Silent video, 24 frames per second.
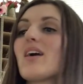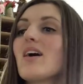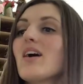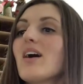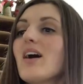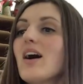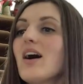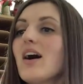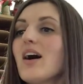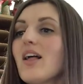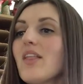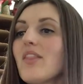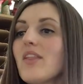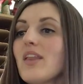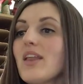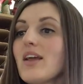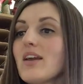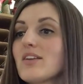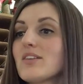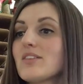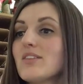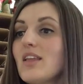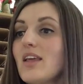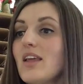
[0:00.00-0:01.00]
The
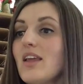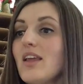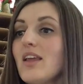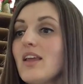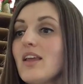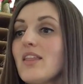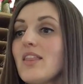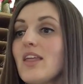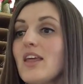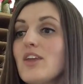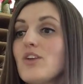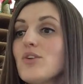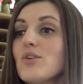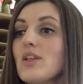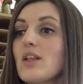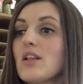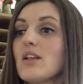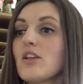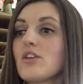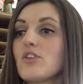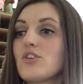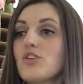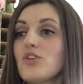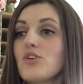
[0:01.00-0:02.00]
next thing that you need
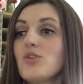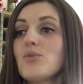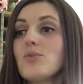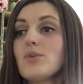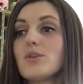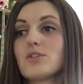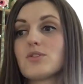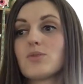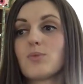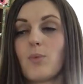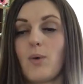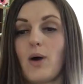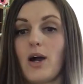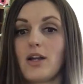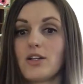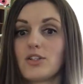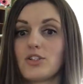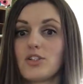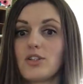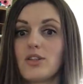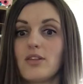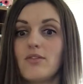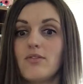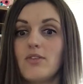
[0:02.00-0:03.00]
to do is
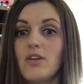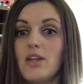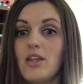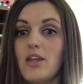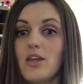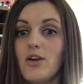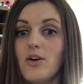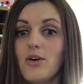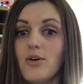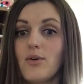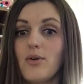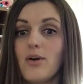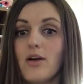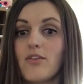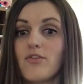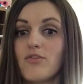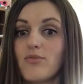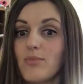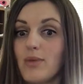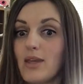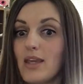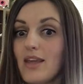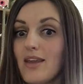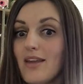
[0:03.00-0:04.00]
watch the video of
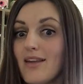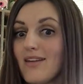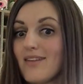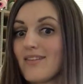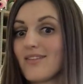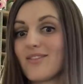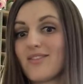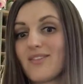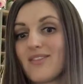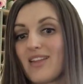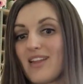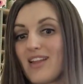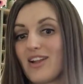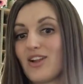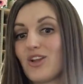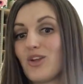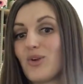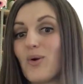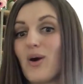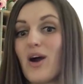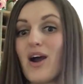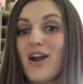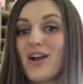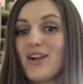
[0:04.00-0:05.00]
me. Here you
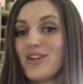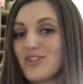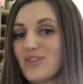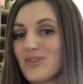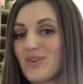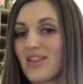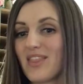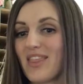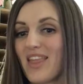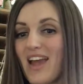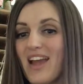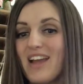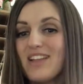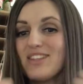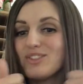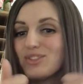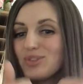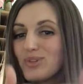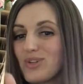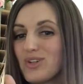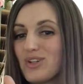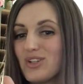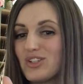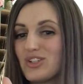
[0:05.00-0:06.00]
are doing that, so
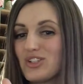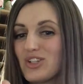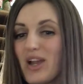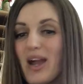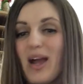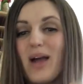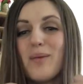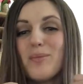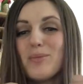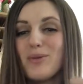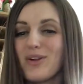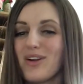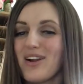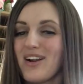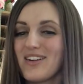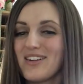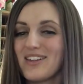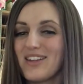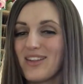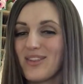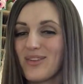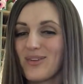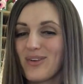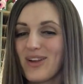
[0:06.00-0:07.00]
good job. You're already
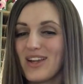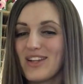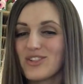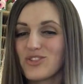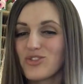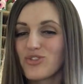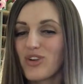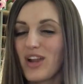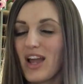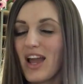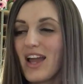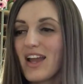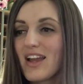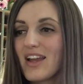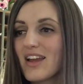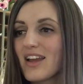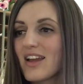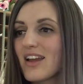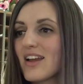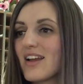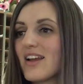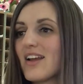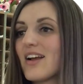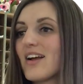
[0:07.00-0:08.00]
on the right track.
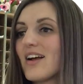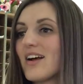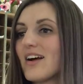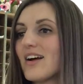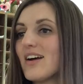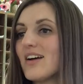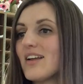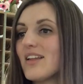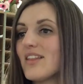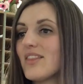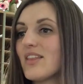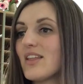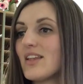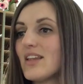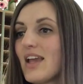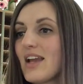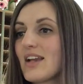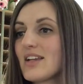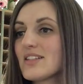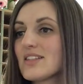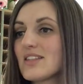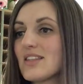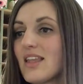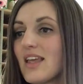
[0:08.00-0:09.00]
The
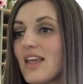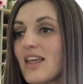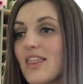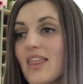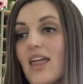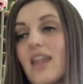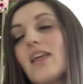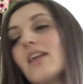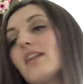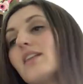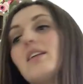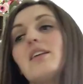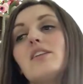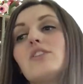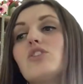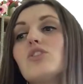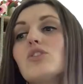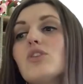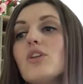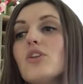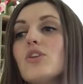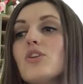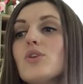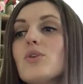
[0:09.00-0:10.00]
next thing that I need you
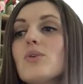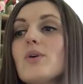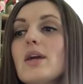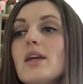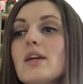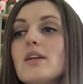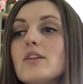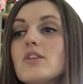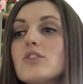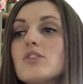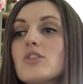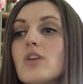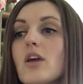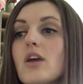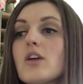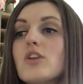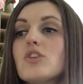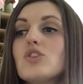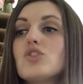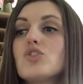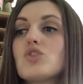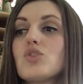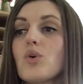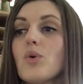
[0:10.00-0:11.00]
to do is
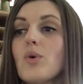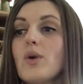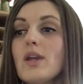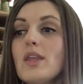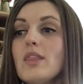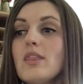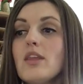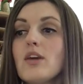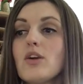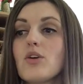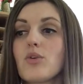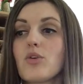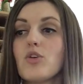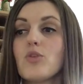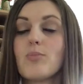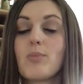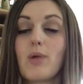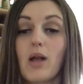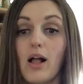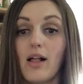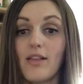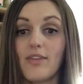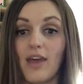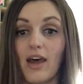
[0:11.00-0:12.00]
join the group
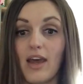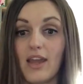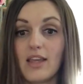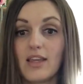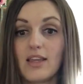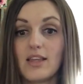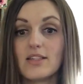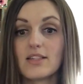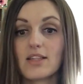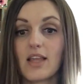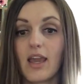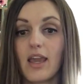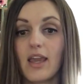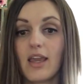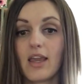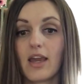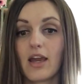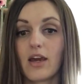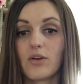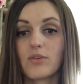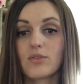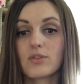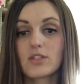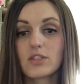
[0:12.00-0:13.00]
called Heike's
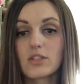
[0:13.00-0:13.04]
Hangouts.